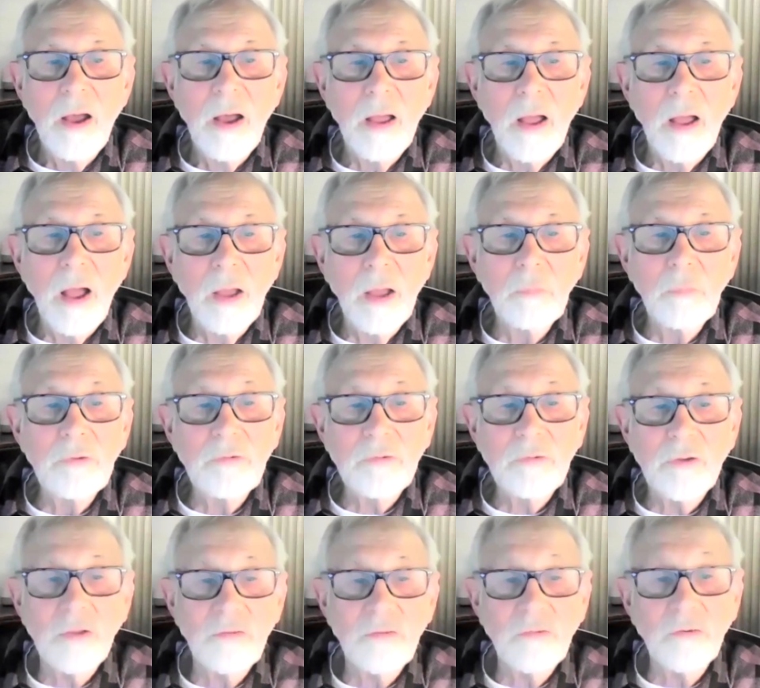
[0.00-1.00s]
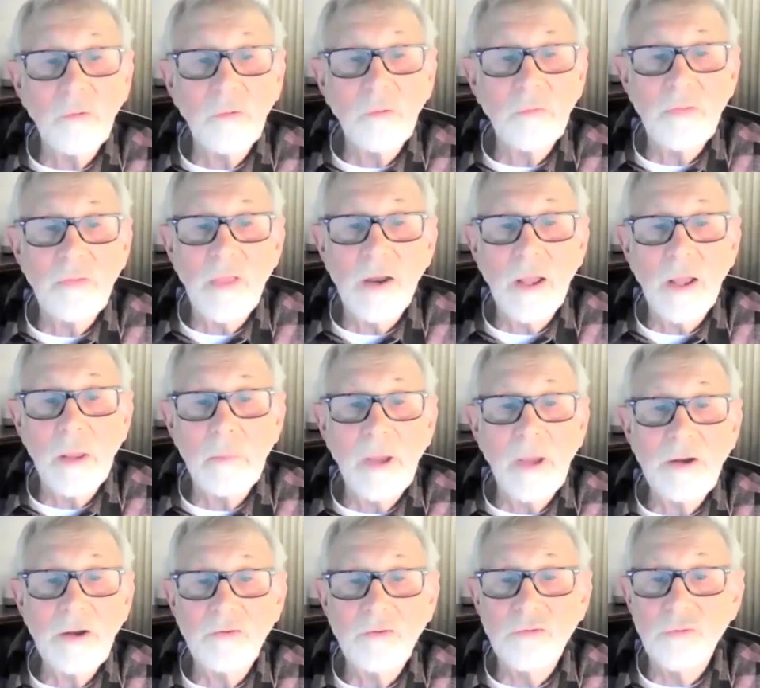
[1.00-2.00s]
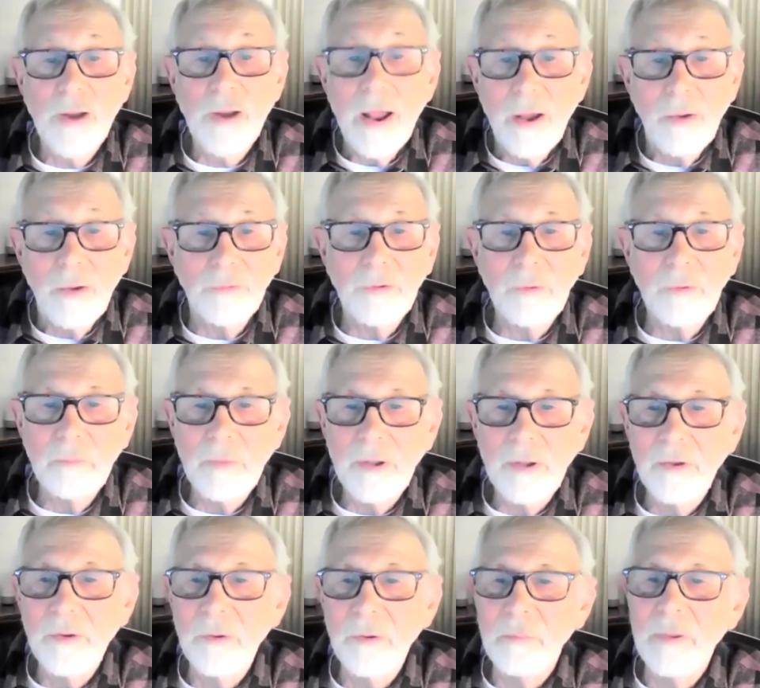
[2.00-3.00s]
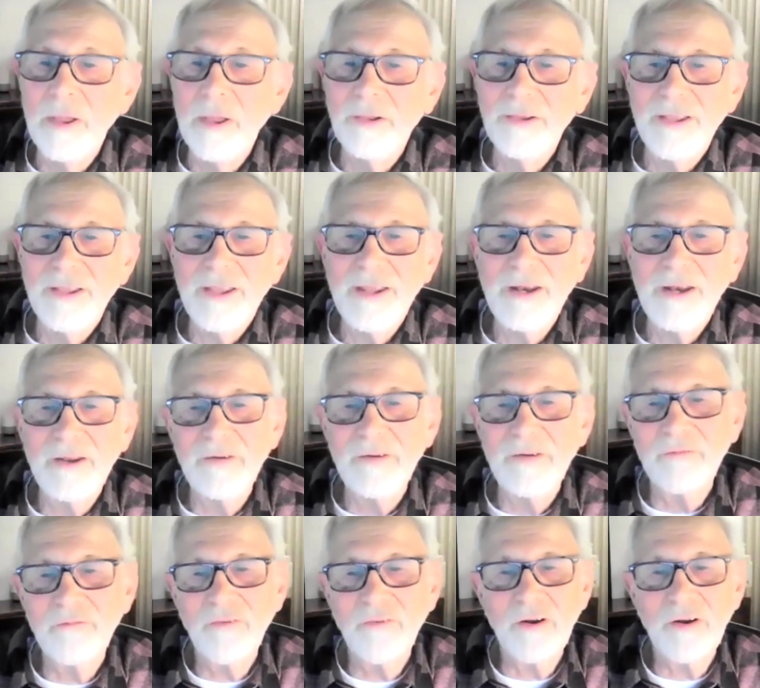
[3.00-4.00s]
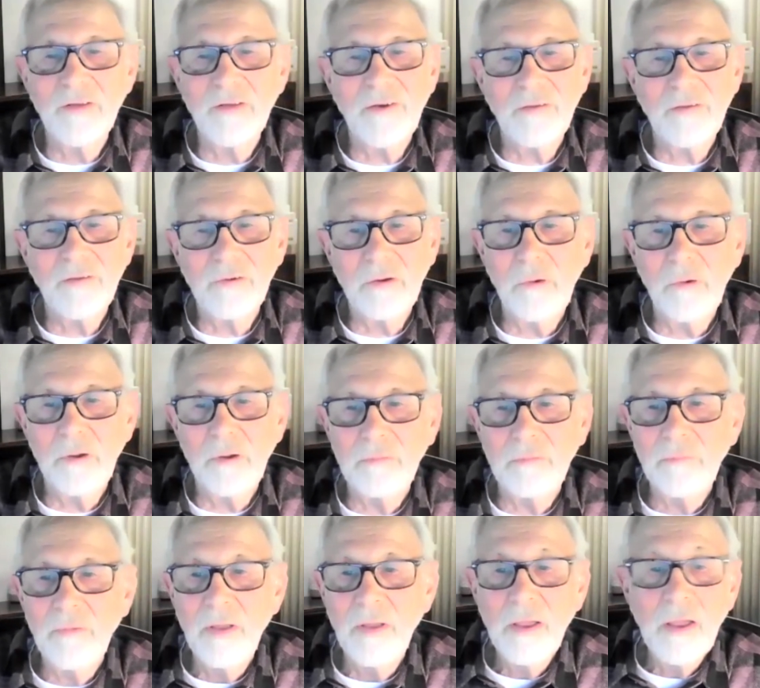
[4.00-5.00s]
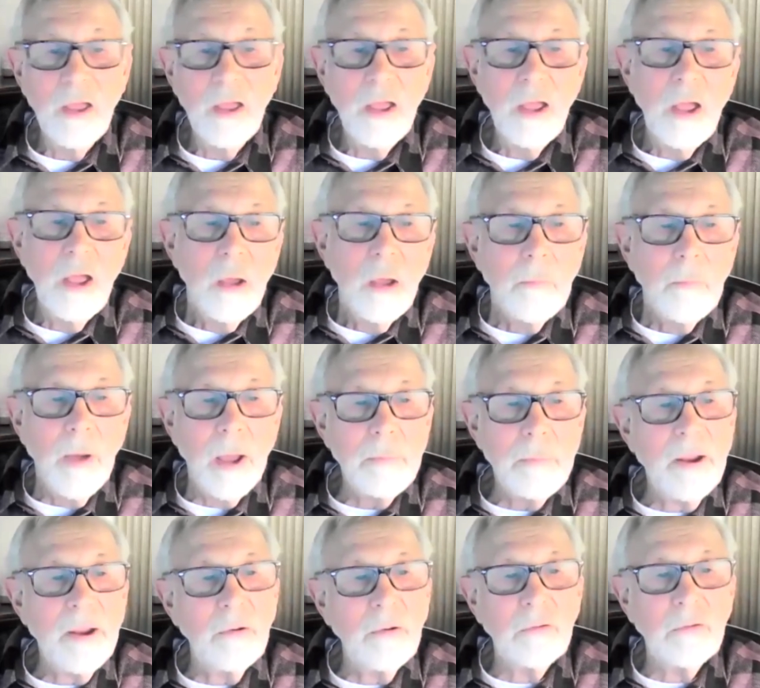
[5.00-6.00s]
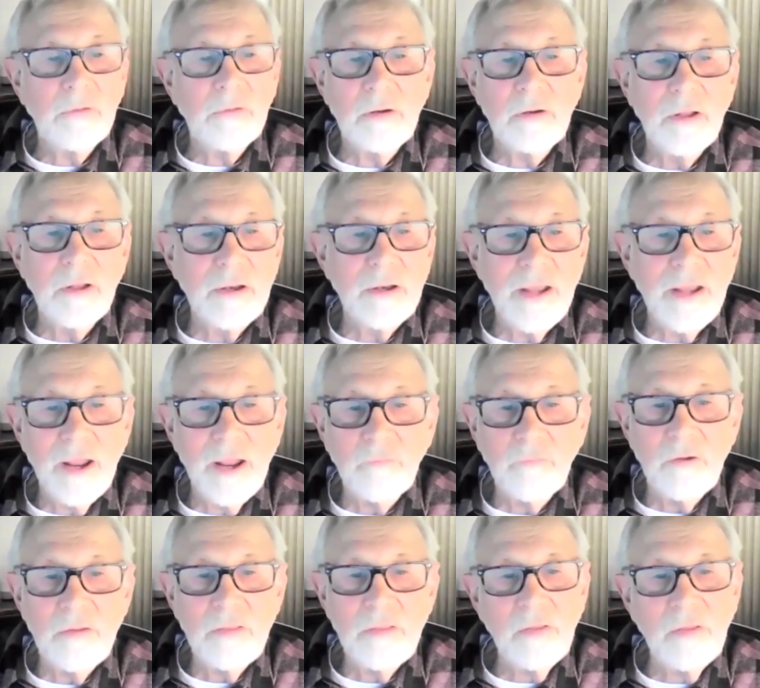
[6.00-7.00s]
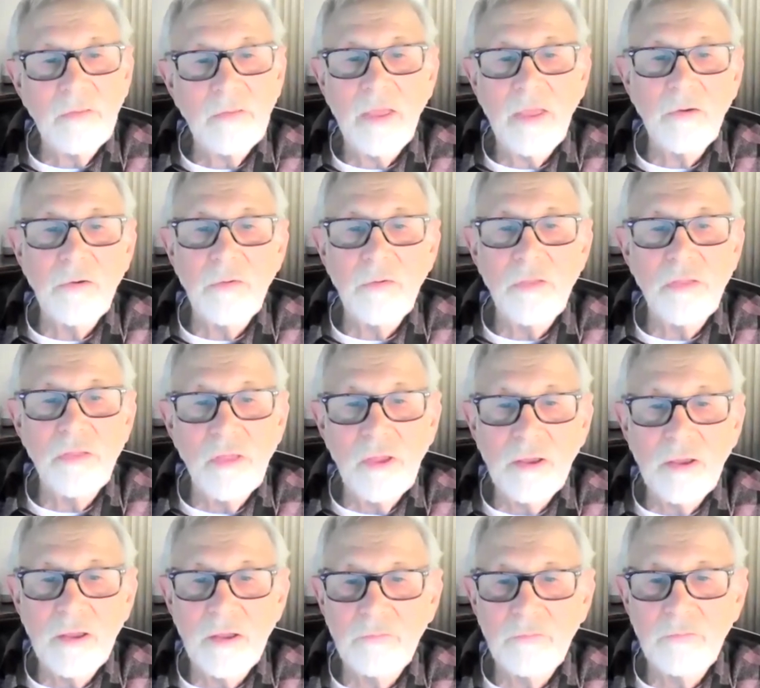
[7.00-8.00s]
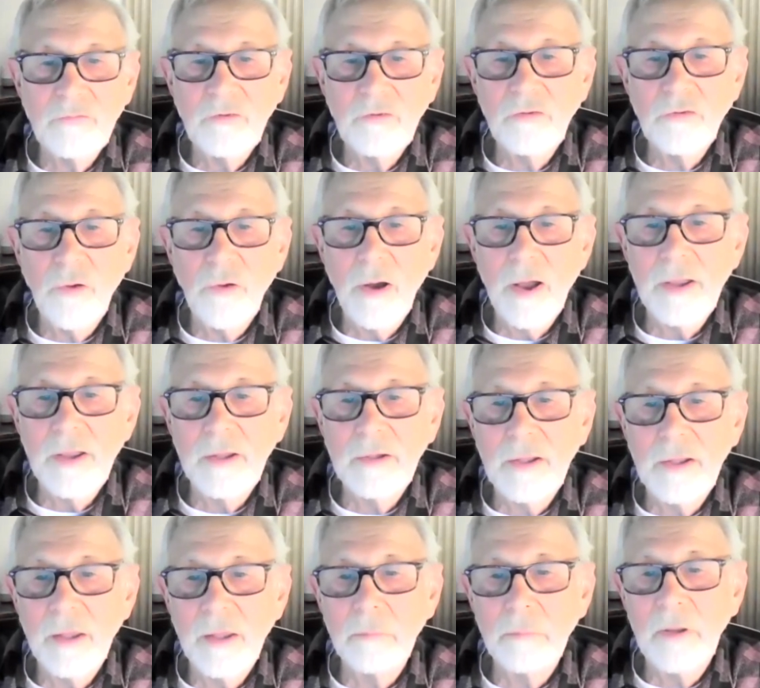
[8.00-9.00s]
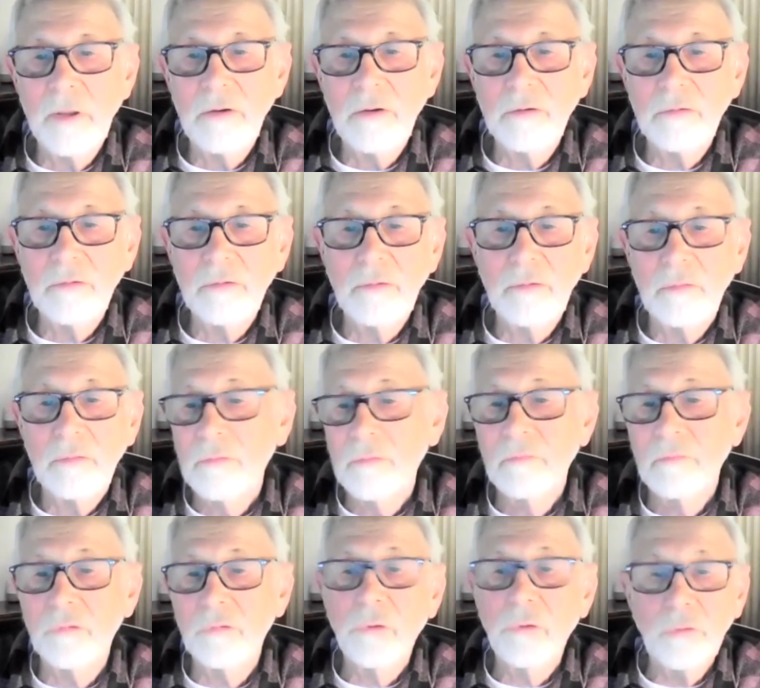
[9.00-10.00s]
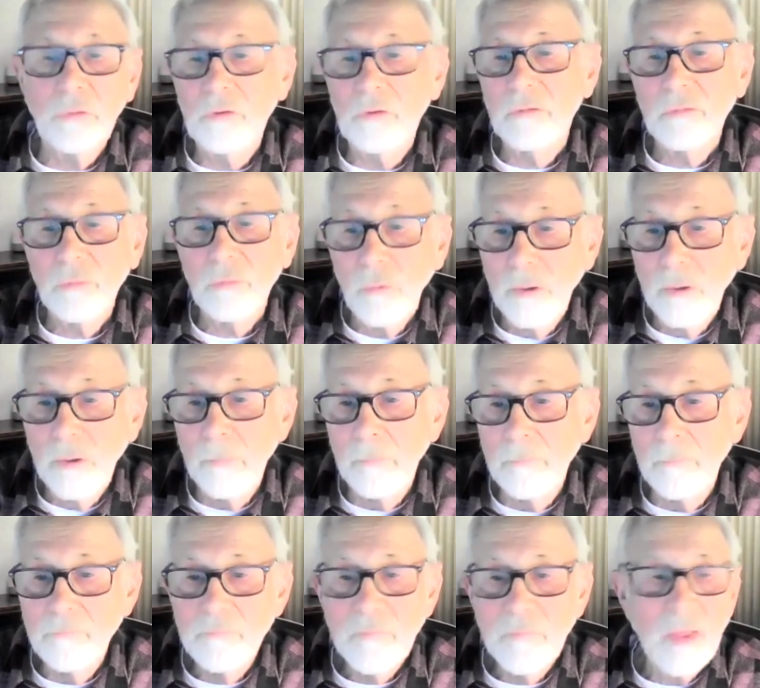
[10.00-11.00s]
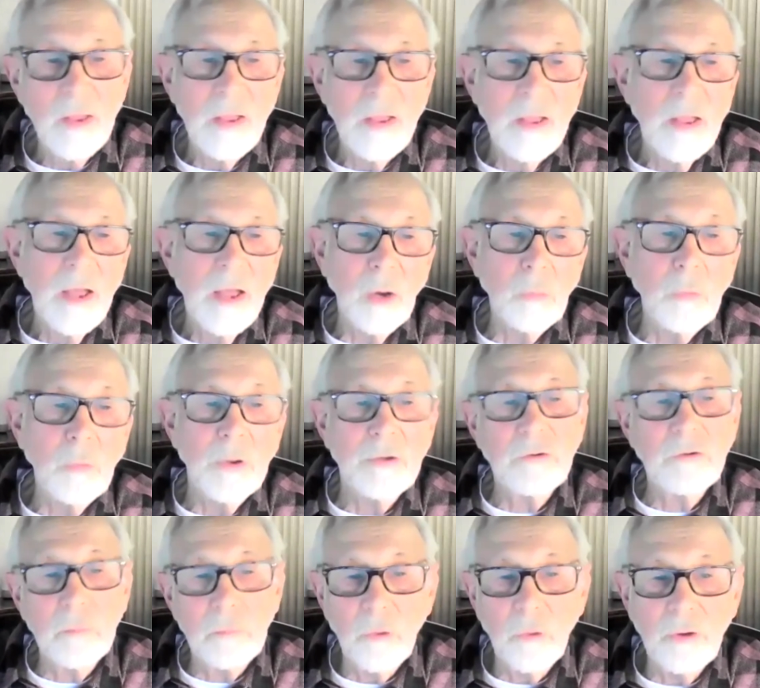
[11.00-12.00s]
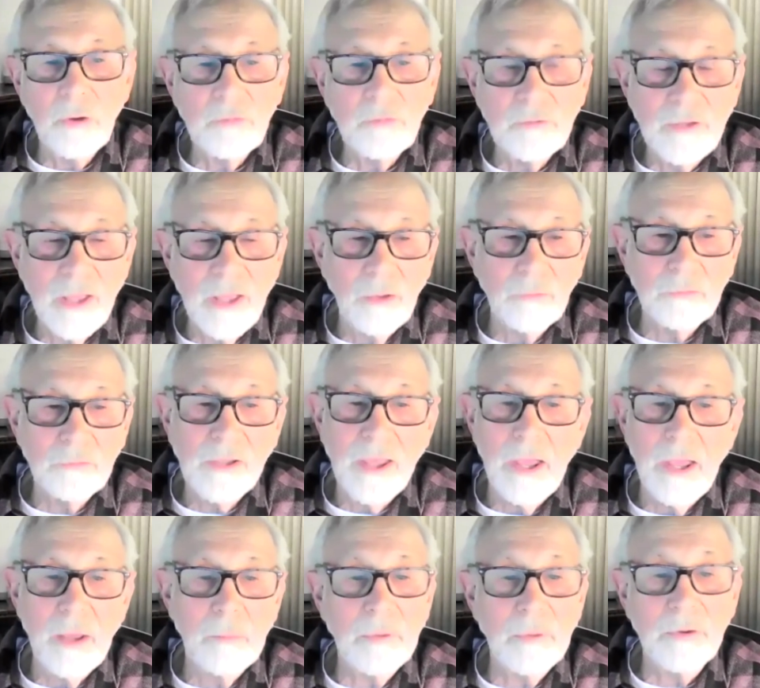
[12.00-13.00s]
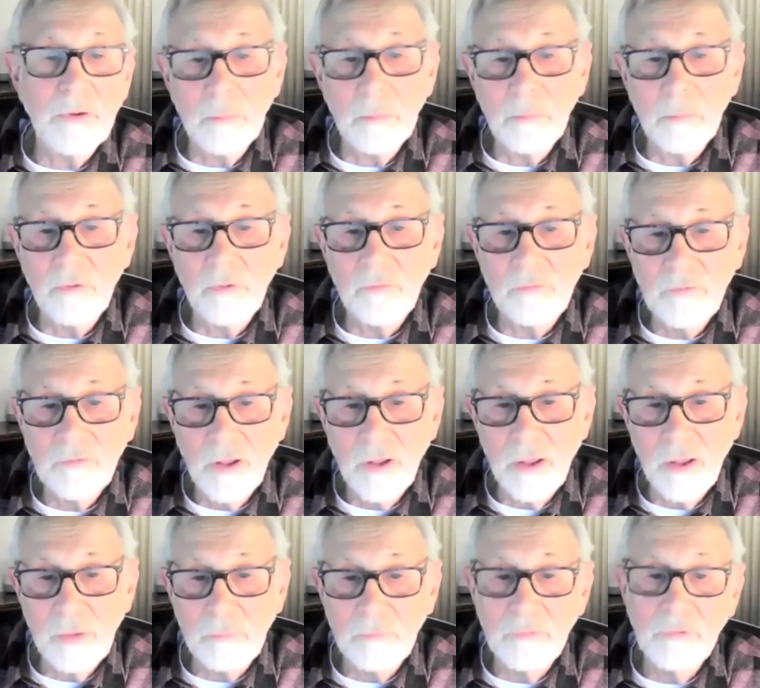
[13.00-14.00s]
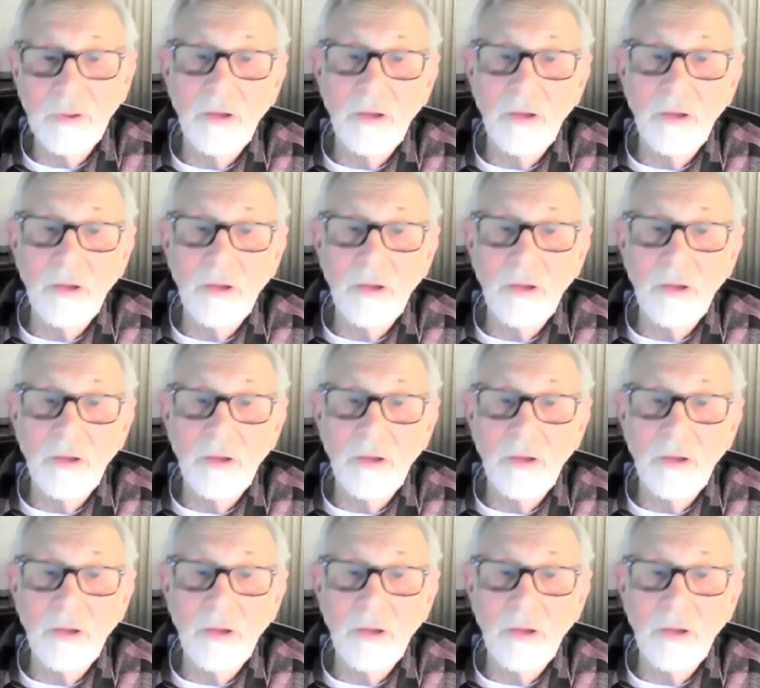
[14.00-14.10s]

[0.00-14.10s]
I was concerned that I might drown and be humiliated in front of everyone. My parents had done everything they could think of to try and get me to learn to swim. I went to Boy Scout camp a number of times.